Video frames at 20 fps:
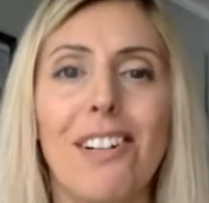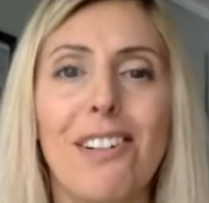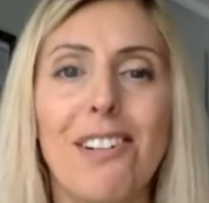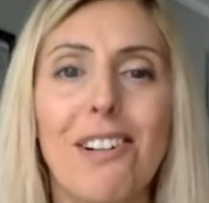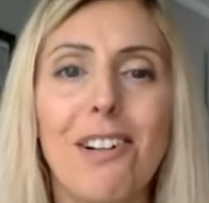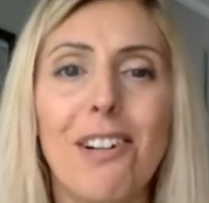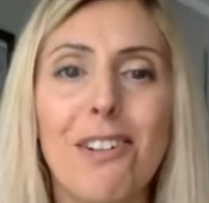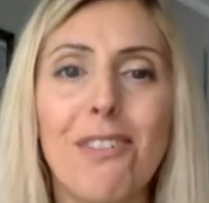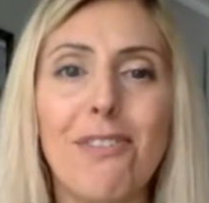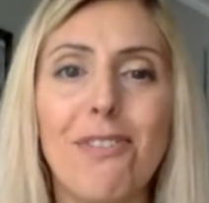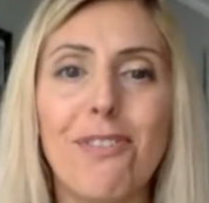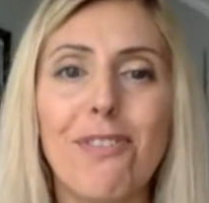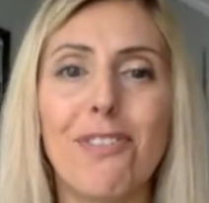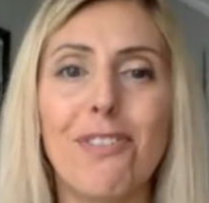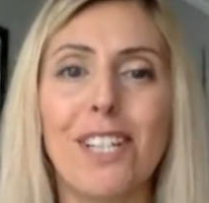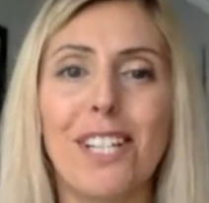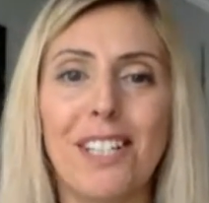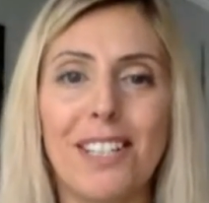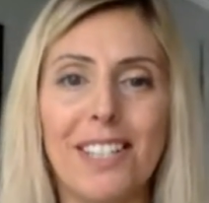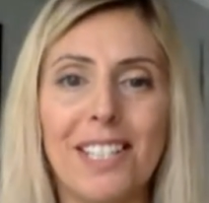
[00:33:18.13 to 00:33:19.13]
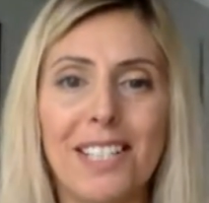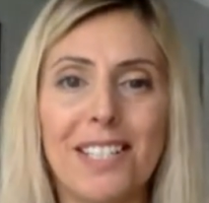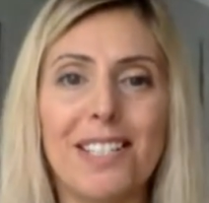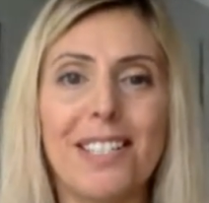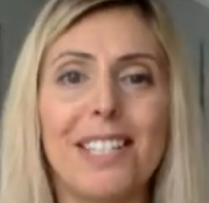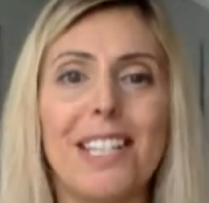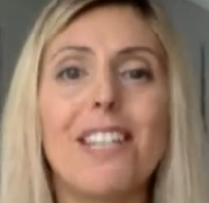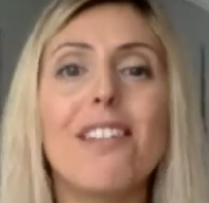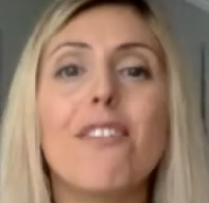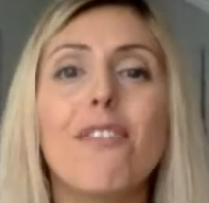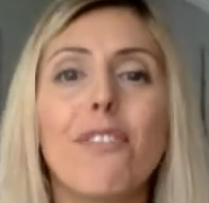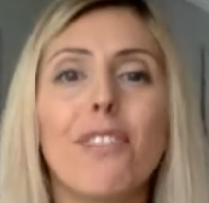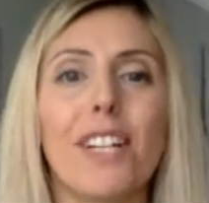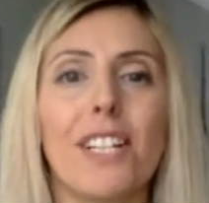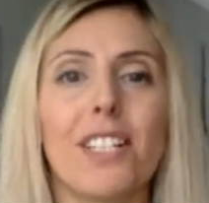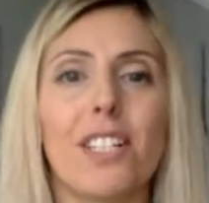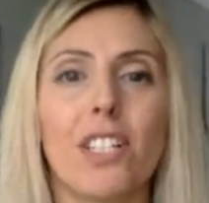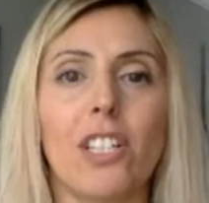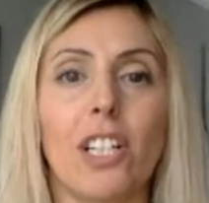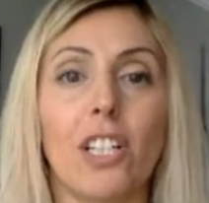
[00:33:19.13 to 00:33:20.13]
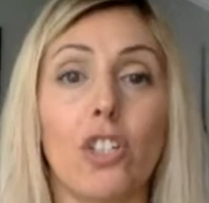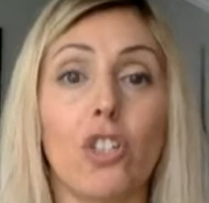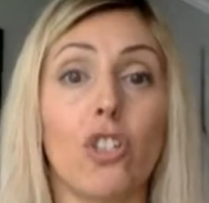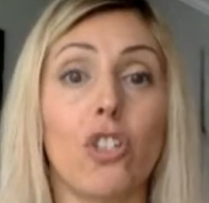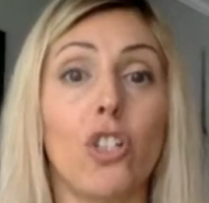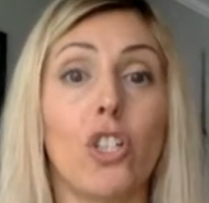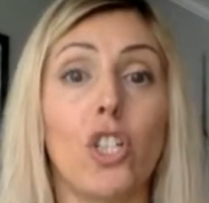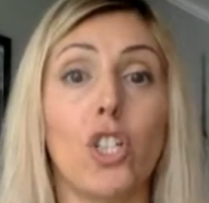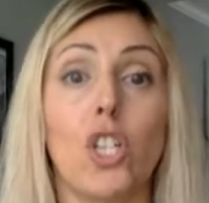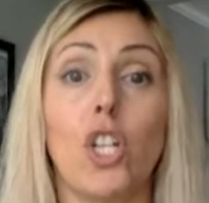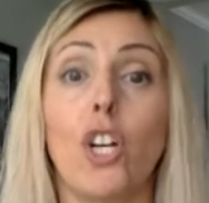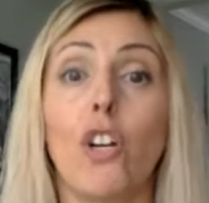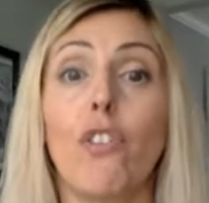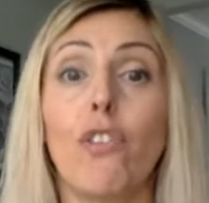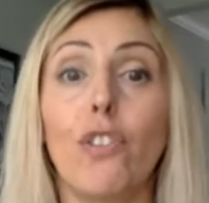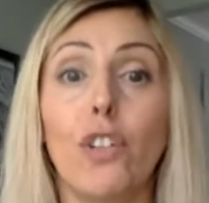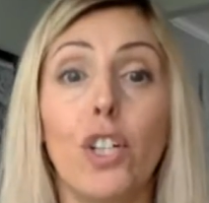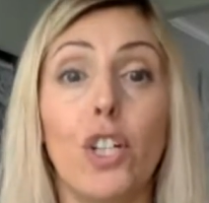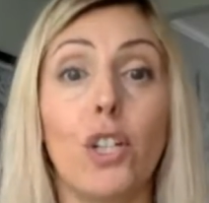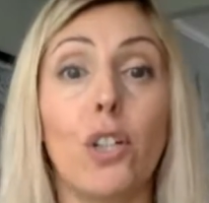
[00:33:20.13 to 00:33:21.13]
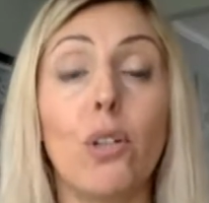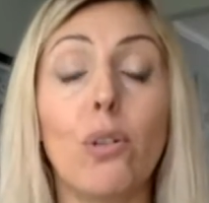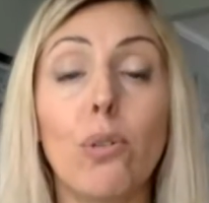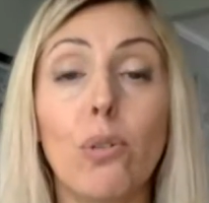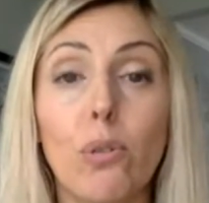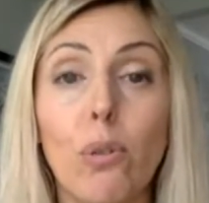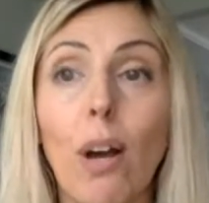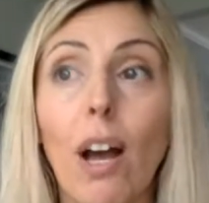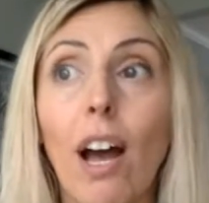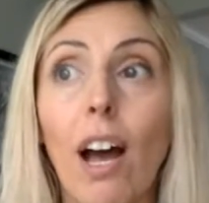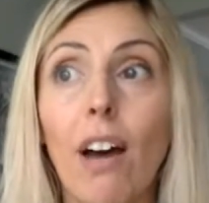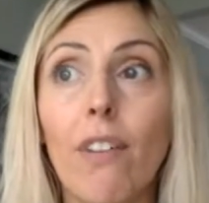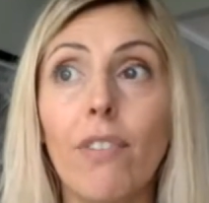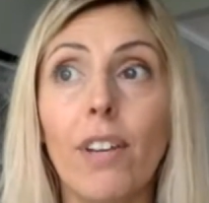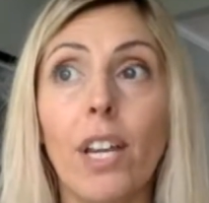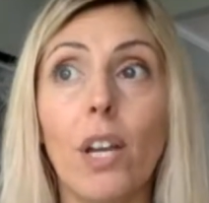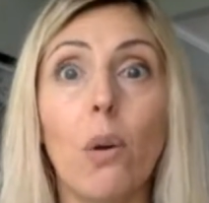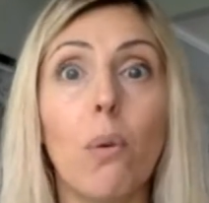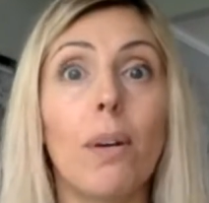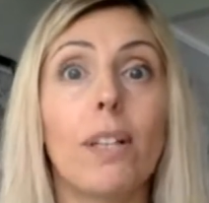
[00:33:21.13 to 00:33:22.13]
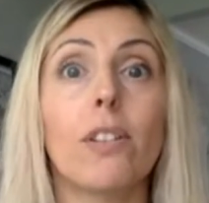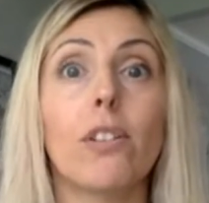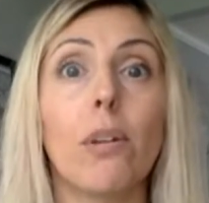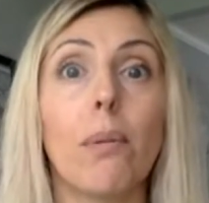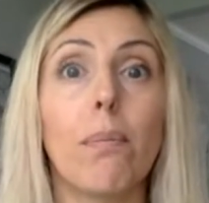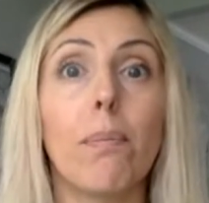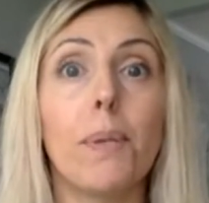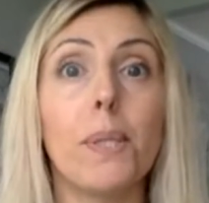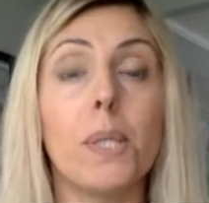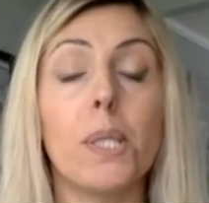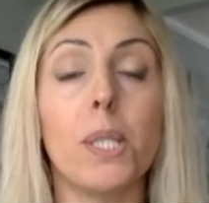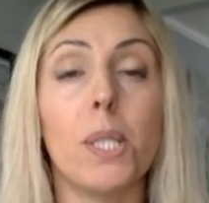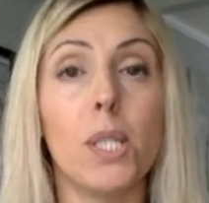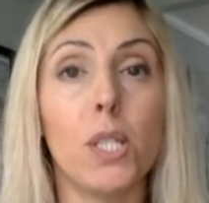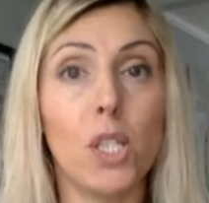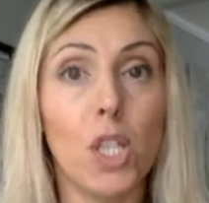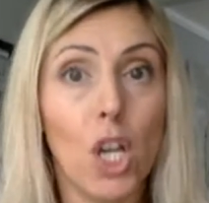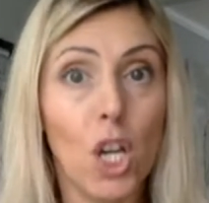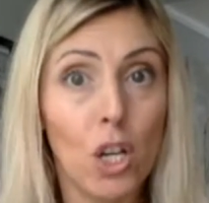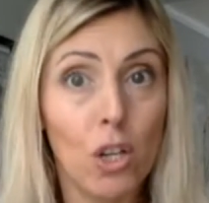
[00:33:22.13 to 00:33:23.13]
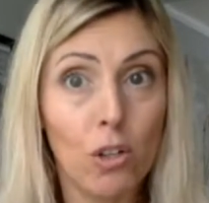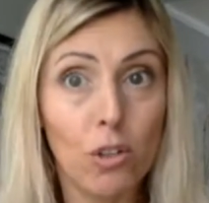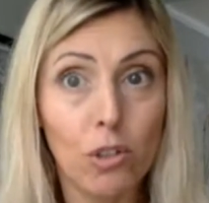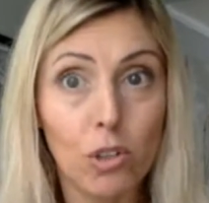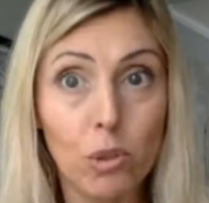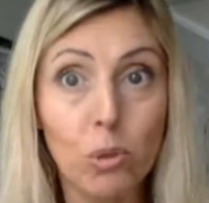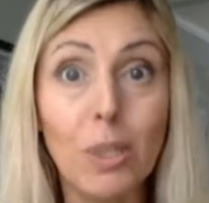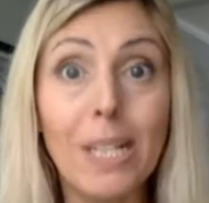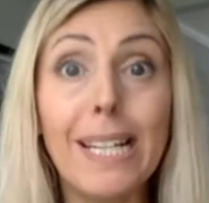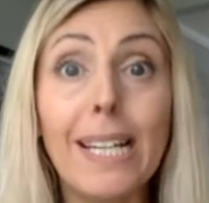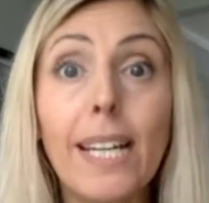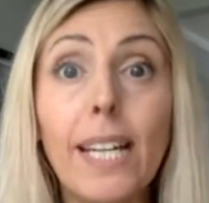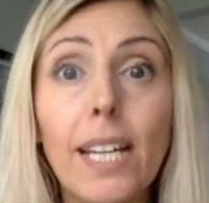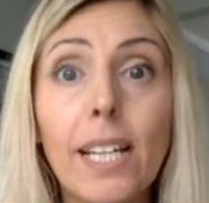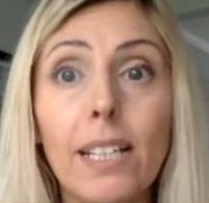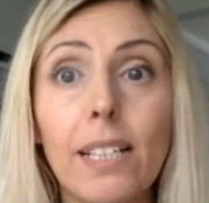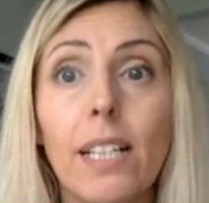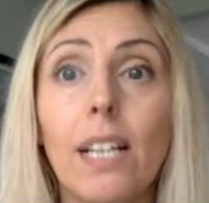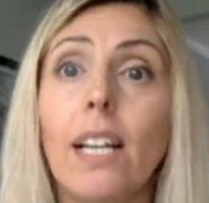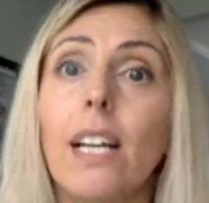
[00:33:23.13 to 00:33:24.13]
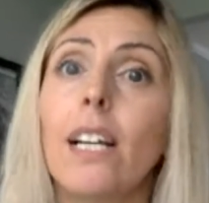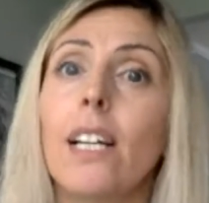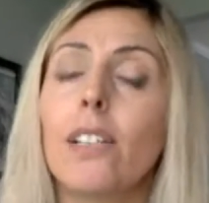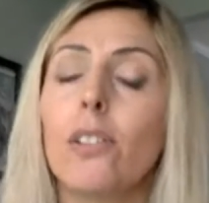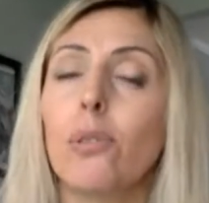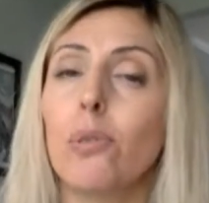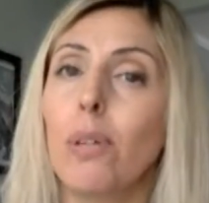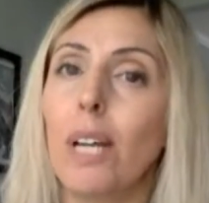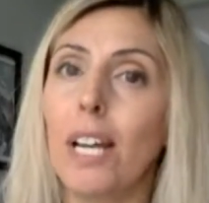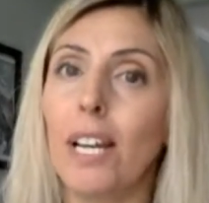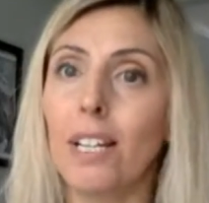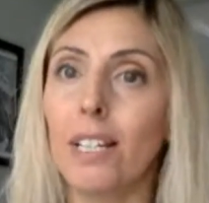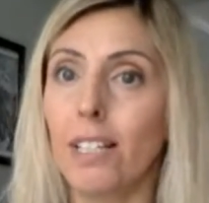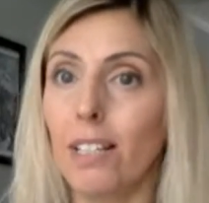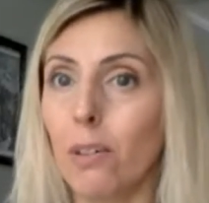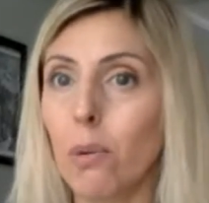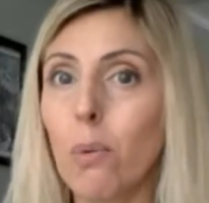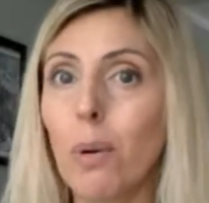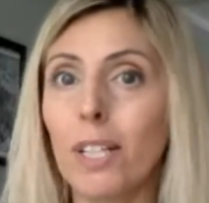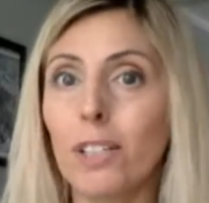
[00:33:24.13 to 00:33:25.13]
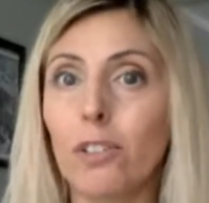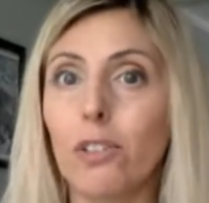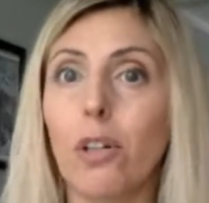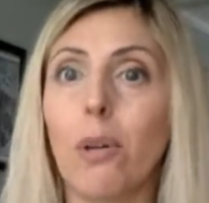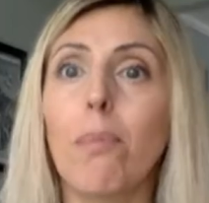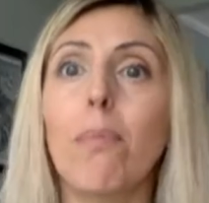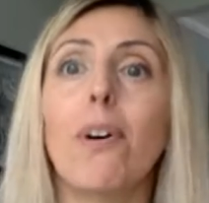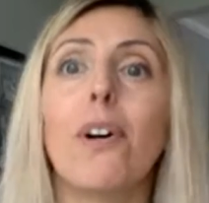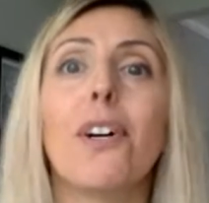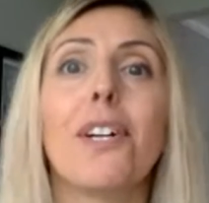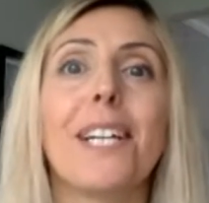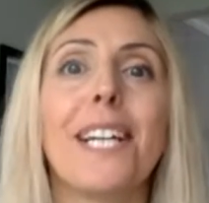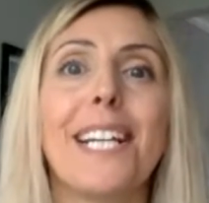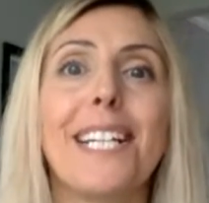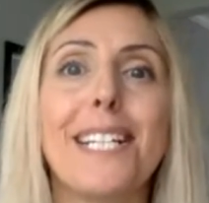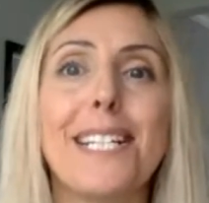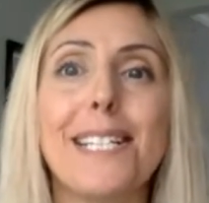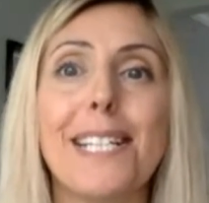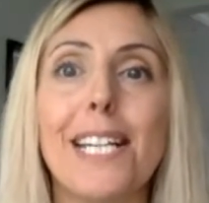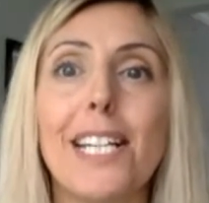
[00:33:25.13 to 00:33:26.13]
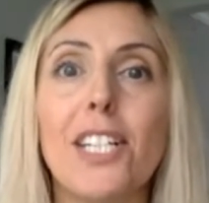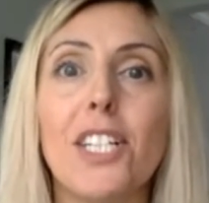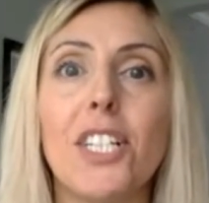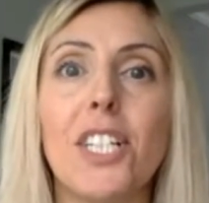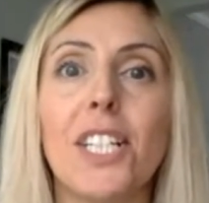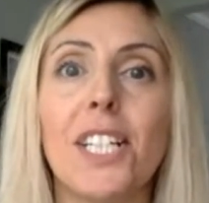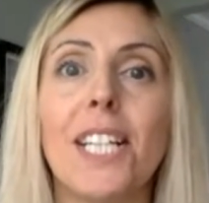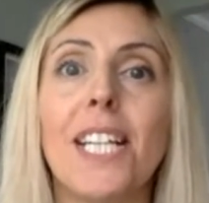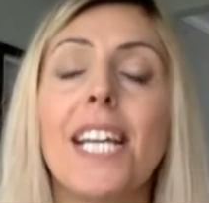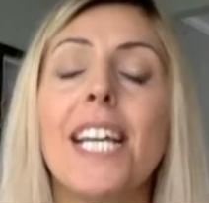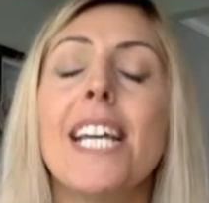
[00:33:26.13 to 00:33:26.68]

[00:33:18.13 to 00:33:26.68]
of this infrastructure for you to have a quantum business, to lead to a quantum organization.